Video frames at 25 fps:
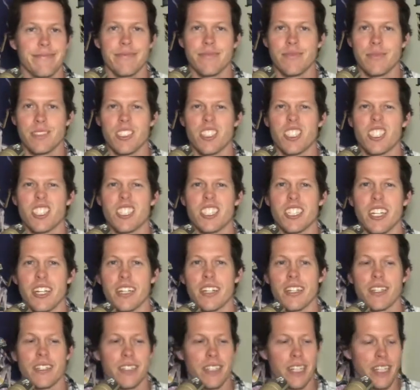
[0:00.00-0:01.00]
You're
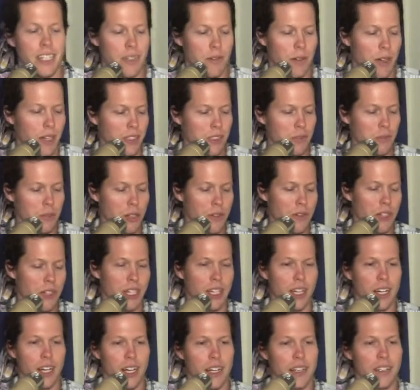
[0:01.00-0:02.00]
sick. Anyways, moving
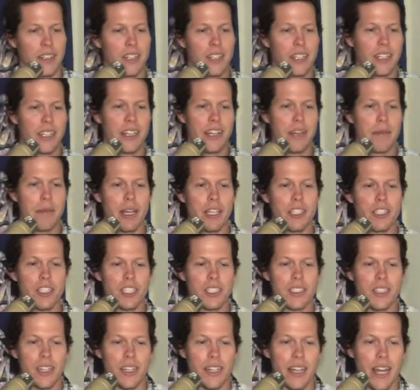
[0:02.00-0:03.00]
on.
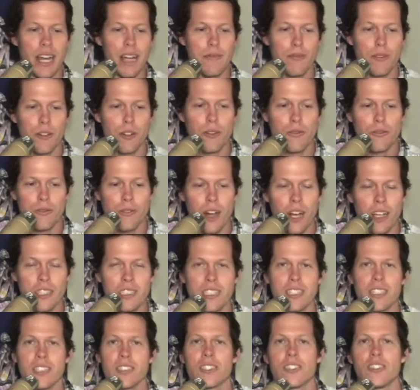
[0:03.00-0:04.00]
Claymation, delightful.
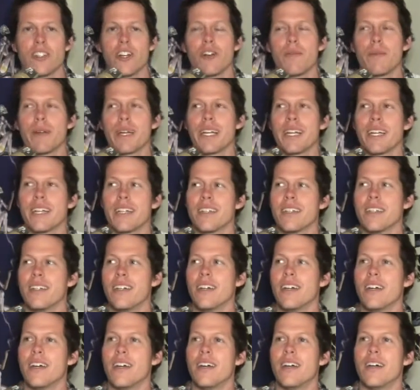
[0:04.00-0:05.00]
Frosty the Snowman,
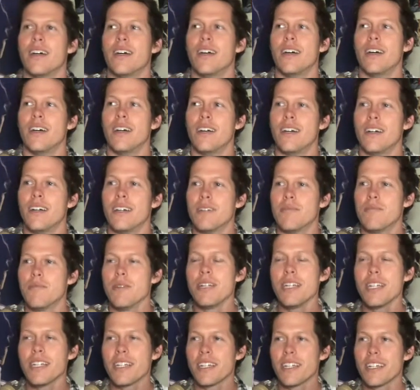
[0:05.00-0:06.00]

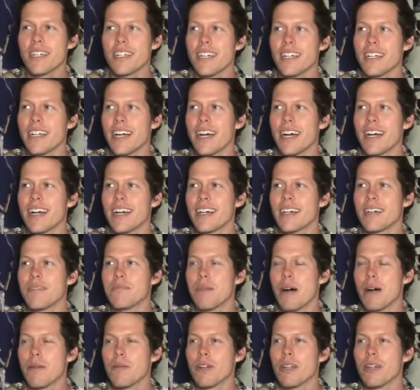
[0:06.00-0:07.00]
pretty good.
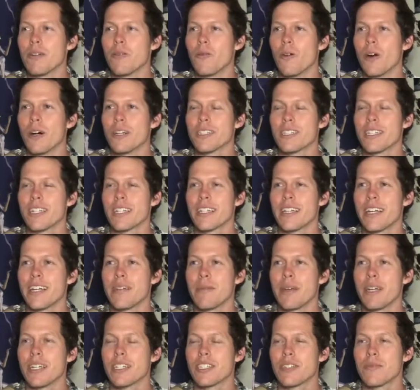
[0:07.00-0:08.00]
Bummer it wasn't a
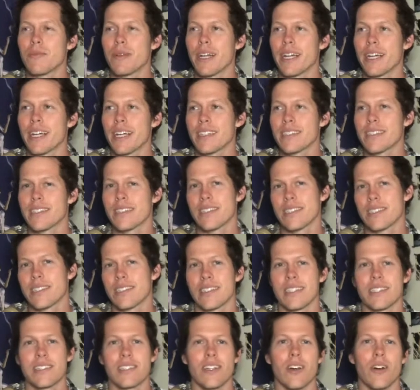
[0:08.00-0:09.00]
claymation, but I guess it's
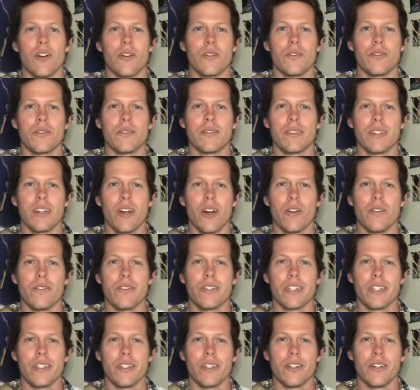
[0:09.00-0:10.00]
its own
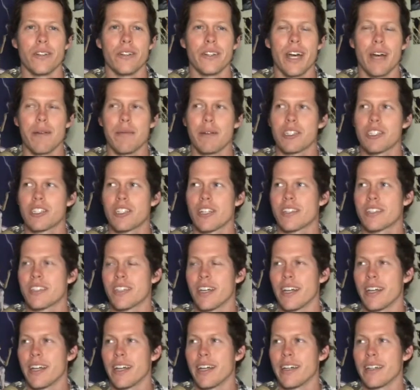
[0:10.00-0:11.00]
deal. Not much to
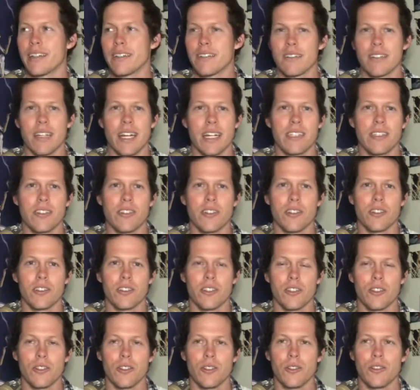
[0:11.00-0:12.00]
say. Nice little
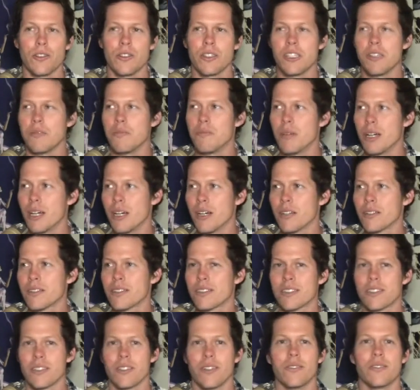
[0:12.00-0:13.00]
tune. He
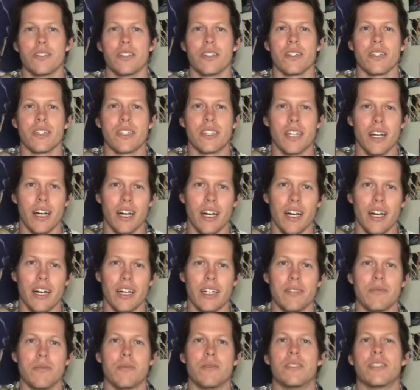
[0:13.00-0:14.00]
melts. Oh dear
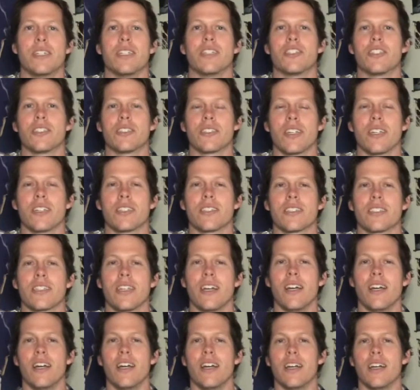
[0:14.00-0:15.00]
God. Teaches us
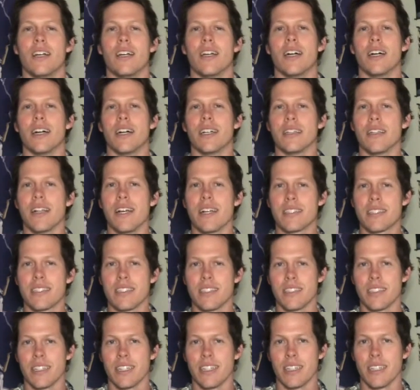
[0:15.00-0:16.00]
a
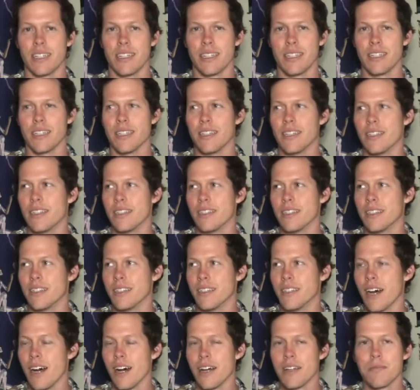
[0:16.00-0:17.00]
lesson in
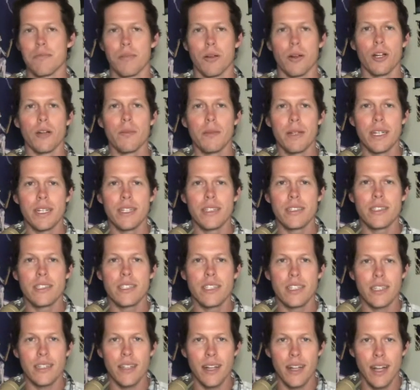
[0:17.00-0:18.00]
non-permanence
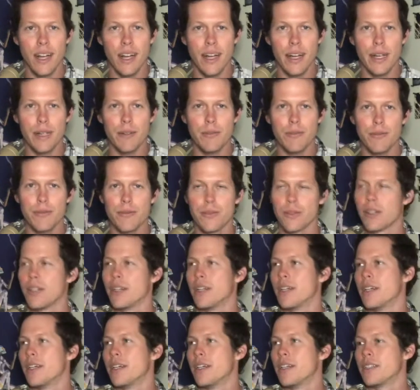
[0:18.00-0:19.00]
in life,
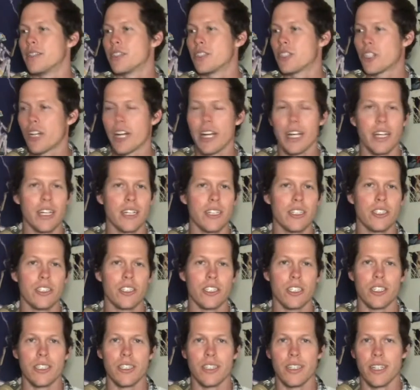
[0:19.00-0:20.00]
change,
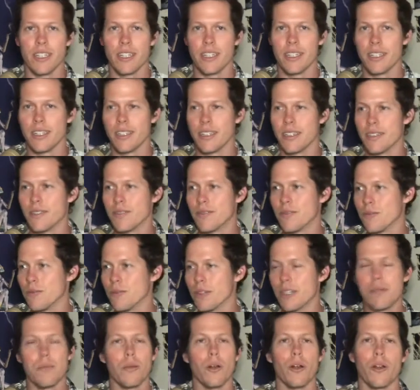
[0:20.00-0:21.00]
and then
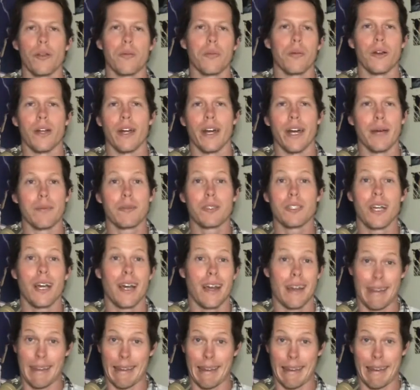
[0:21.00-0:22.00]
rebirth perhaps.
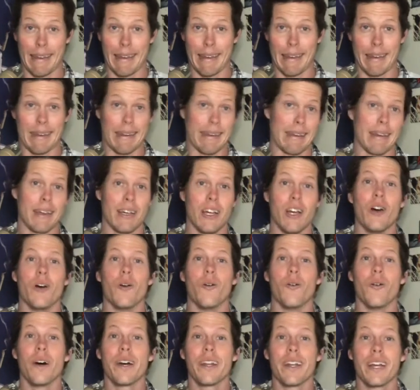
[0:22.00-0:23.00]

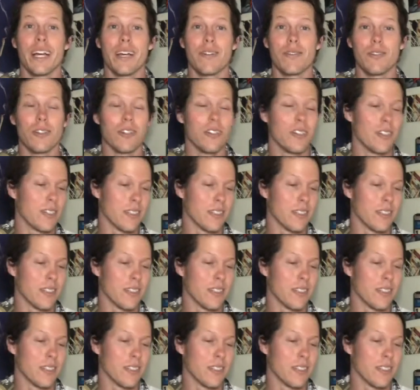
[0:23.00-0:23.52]
Whatever.